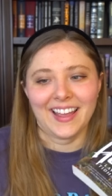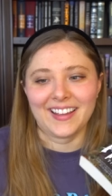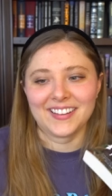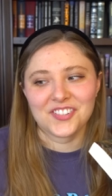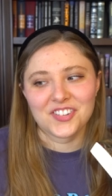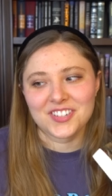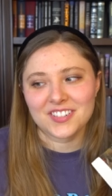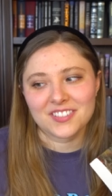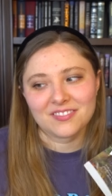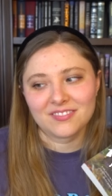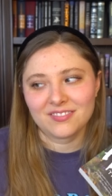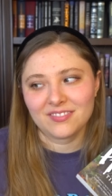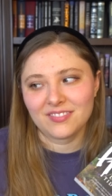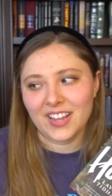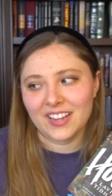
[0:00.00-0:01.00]
and
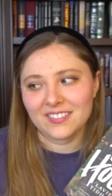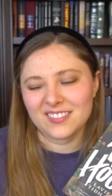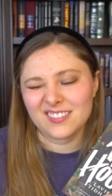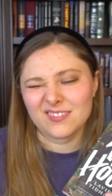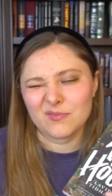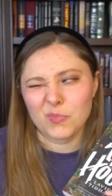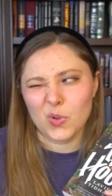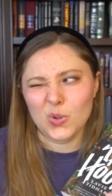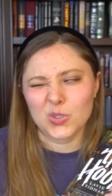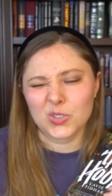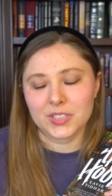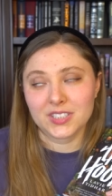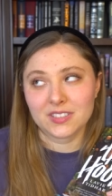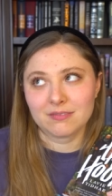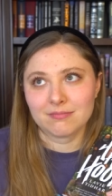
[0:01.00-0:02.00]

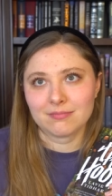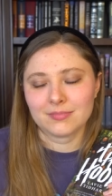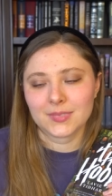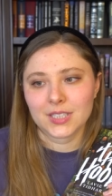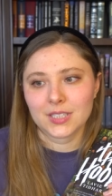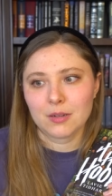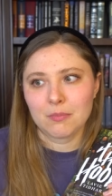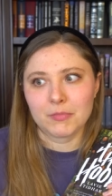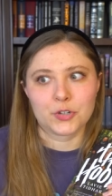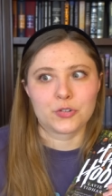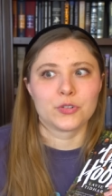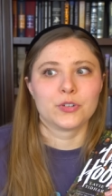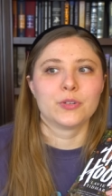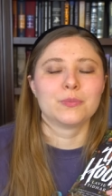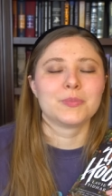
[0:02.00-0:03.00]
mold and
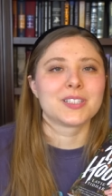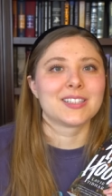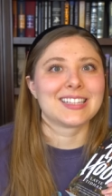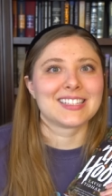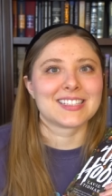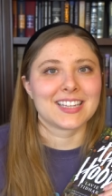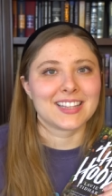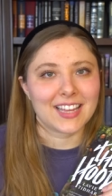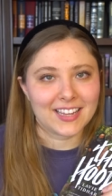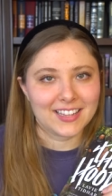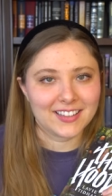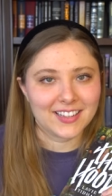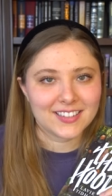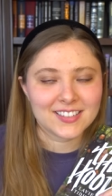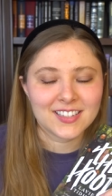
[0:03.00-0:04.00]
mushrooms and things like that in
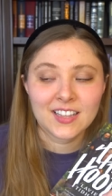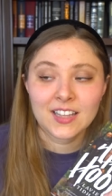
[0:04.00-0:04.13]
this.